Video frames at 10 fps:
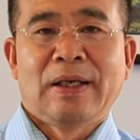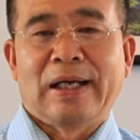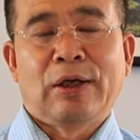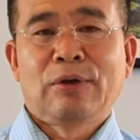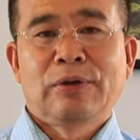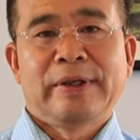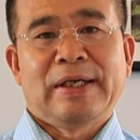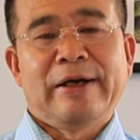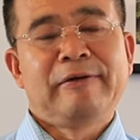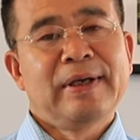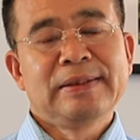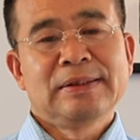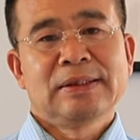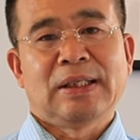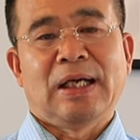Hello,
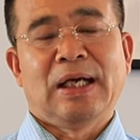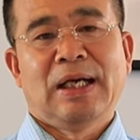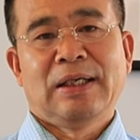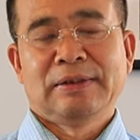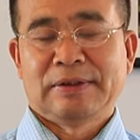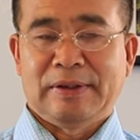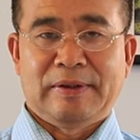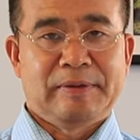everyone. Uh,